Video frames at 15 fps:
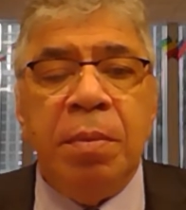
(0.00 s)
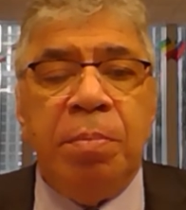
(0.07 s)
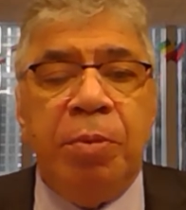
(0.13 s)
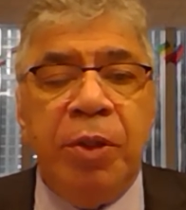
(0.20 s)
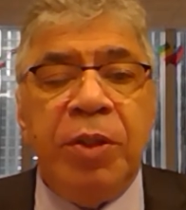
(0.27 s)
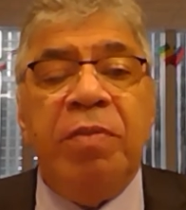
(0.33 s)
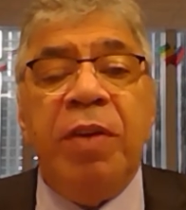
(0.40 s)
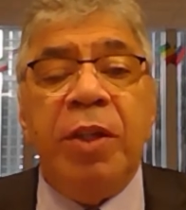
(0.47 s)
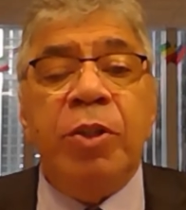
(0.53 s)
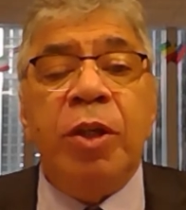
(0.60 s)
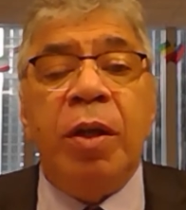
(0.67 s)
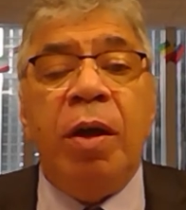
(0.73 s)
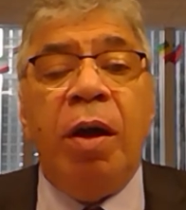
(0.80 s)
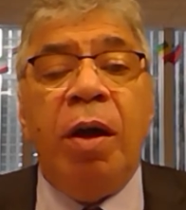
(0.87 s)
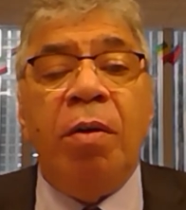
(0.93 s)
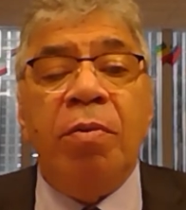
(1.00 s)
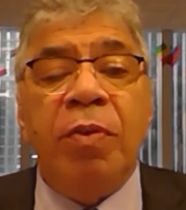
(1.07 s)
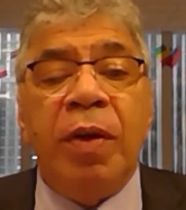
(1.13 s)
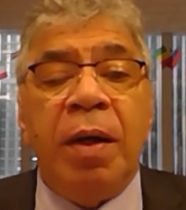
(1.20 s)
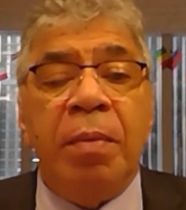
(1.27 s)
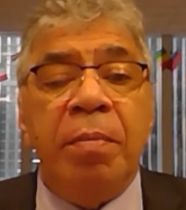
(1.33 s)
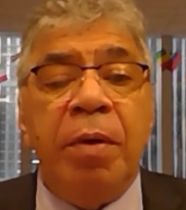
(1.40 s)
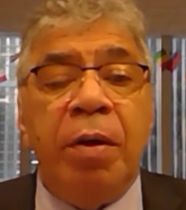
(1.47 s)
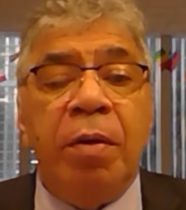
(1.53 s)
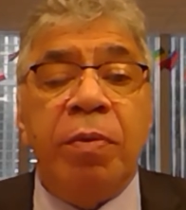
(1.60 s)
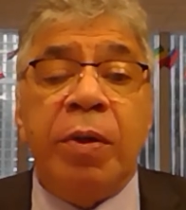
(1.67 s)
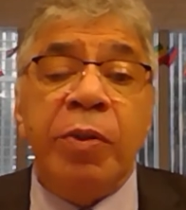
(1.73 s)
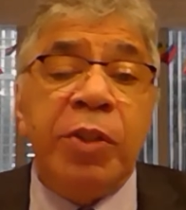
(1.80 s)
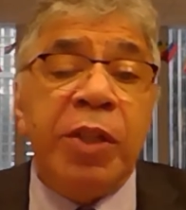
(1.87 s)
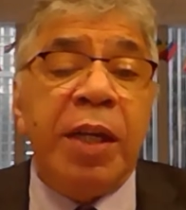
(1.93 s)
preservation
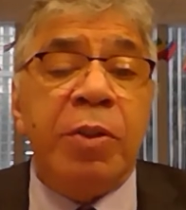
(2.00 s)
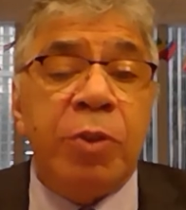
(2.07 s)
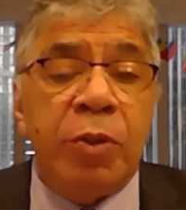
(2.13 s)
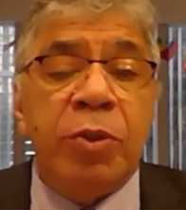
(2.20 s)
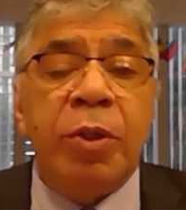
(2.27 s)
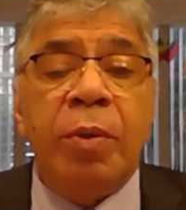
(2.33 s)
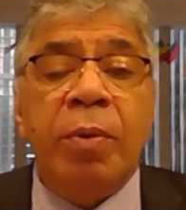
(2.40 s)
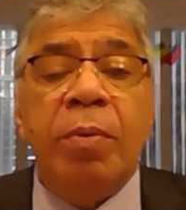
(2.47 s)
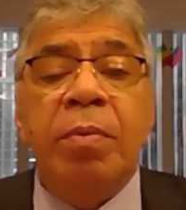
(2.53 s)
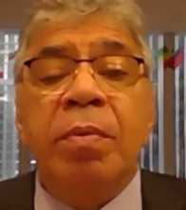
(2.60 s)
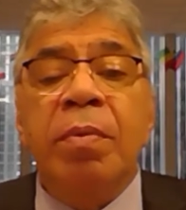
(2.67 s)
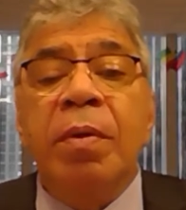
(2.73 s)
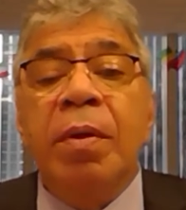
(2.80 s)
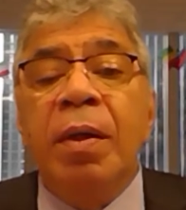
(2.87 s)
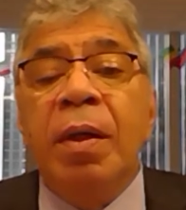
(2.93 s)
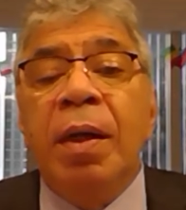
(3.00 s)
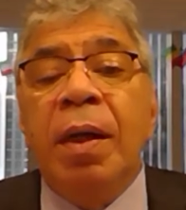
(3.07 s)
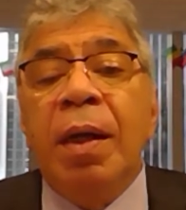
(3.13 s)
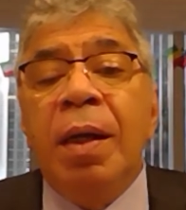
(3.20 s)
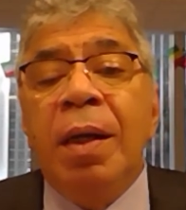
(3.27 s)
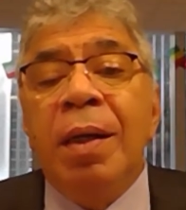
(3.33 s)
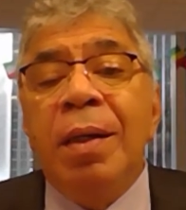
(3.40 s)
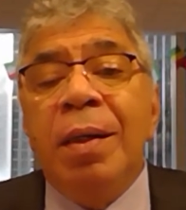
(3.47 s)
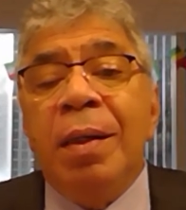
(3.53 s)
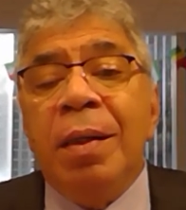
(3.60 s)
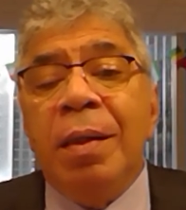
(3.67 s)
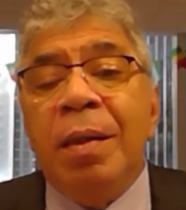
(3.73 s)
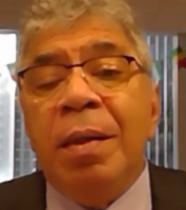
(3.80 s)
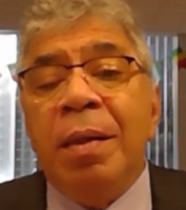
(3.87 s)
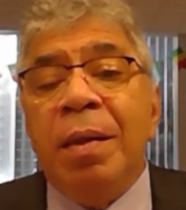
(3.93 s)
of consensus. So,
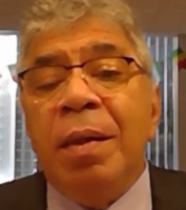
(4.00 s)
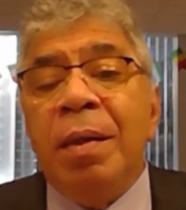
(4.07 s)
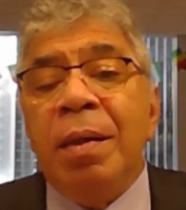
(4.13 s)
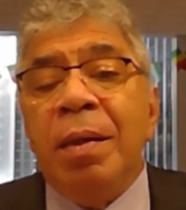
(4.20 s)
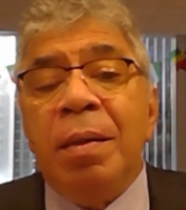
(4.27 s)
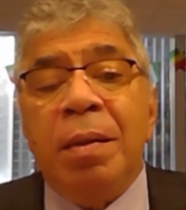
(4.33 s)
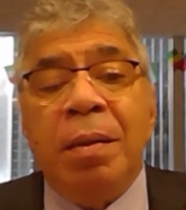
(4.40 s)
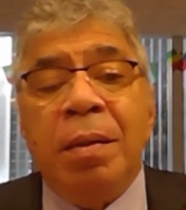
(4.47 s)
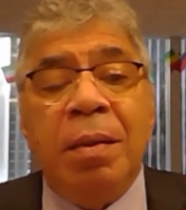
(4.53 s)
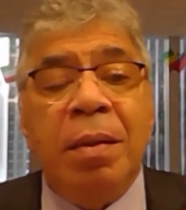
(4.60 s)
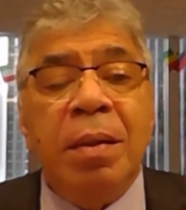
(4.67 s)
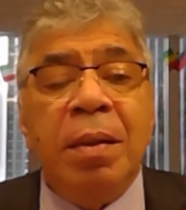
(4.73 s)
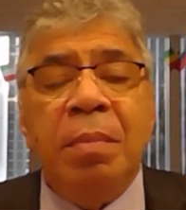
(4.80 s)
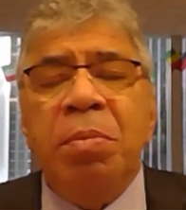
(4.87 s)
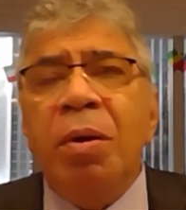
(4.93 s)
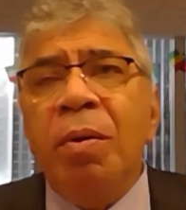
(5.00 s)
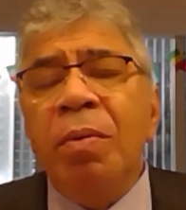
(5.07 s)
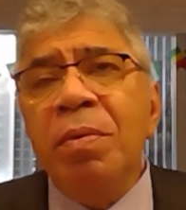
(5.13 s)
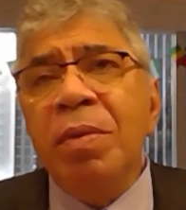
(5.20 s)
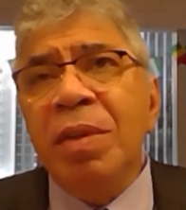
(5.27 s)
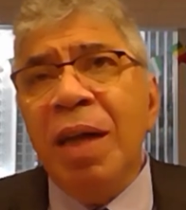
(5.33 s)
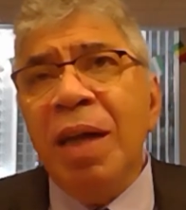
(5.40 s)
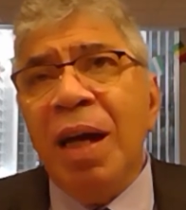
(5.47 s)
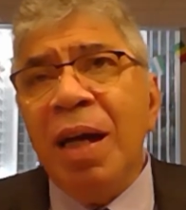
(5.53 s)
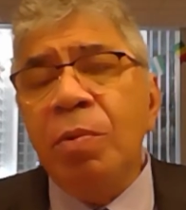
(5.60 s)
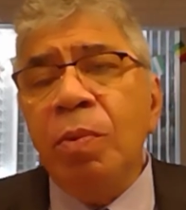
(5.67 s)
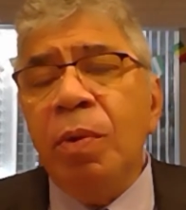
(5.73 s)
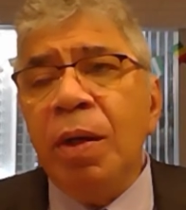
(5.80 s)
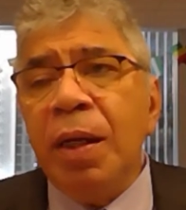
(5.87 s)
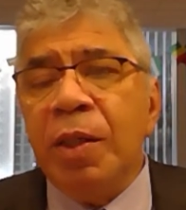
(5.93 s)
well, that
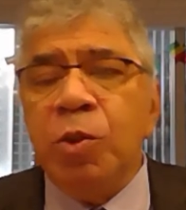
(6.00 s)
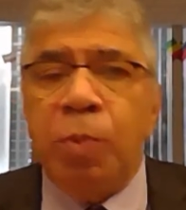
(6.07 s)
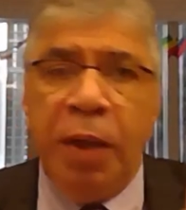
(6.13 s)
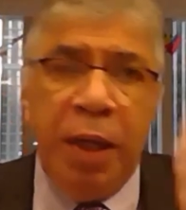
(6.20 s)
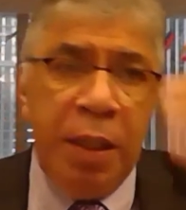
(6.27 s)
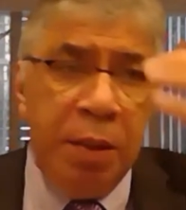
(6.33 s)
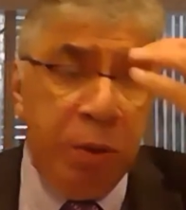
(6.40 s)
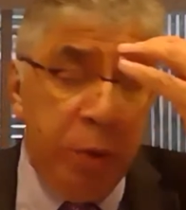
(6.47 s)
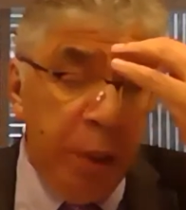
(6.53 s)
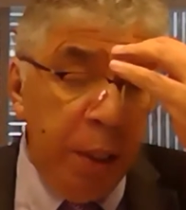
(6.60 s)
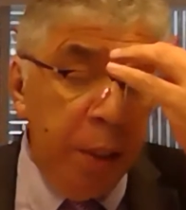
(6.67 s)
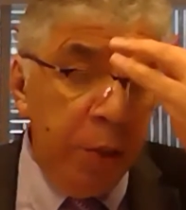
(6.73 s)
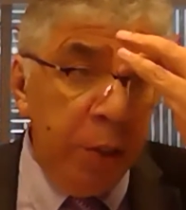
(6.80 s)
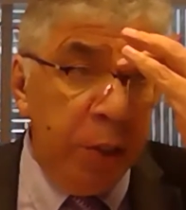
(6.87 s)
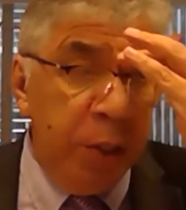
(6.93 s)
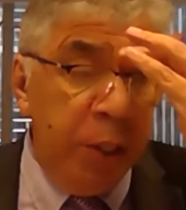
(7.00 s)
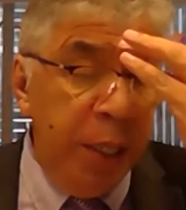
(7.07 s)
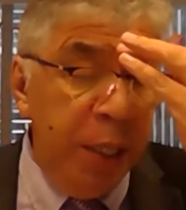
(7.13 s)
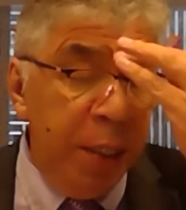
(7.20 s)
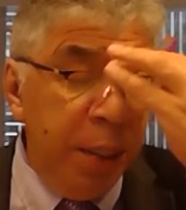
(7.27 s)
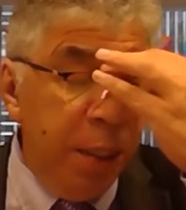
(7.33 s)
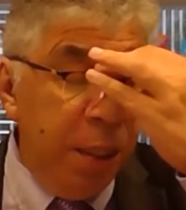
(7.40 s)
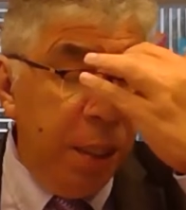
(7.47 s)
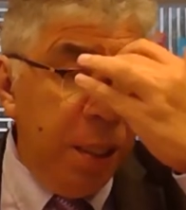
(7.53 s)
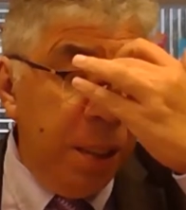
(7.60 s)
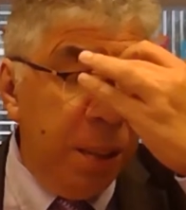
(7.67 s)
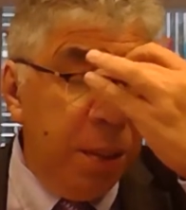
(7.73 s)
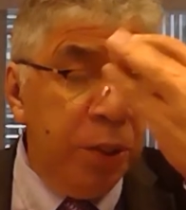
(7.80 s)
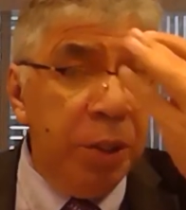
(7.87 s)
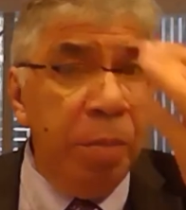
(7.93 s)
would explain to a large extent
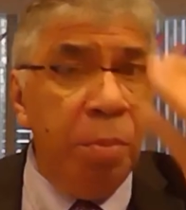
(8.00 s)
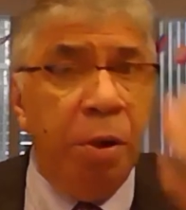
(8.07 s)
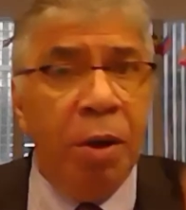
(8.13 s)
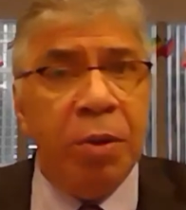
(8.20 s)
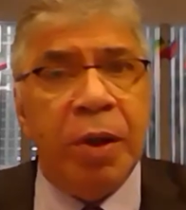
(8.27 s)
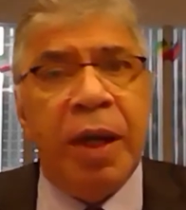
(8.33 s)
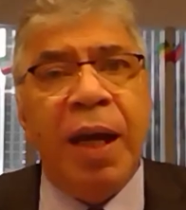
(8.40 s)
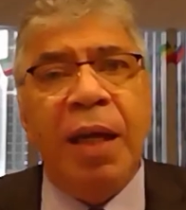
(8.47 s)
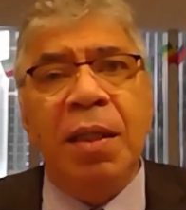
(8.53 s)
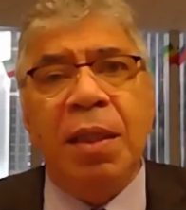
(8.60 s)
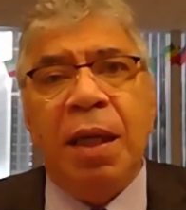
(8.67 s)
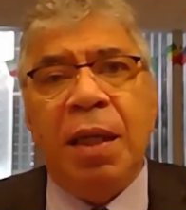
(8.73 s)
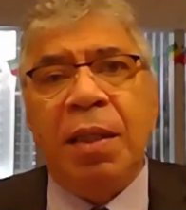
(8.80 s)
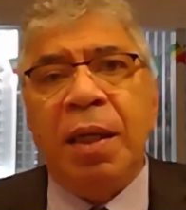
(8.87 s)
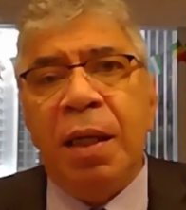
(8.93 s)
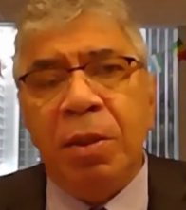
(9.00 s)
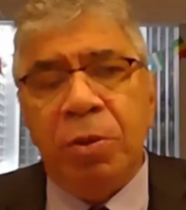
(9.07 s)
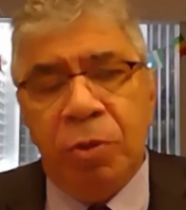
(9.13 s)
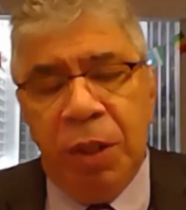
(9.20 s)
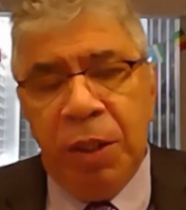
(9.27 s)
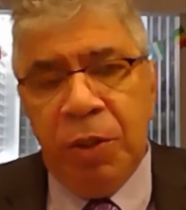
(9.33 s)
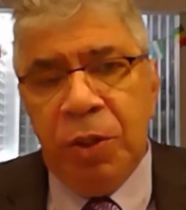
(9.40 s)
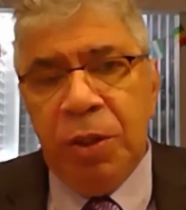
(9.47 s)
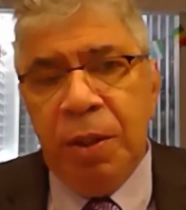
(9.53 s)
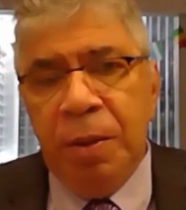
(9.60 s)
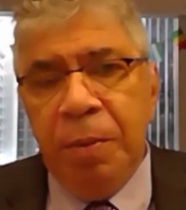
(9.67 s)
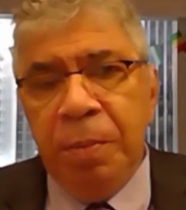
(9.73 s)
that some other candidate countries,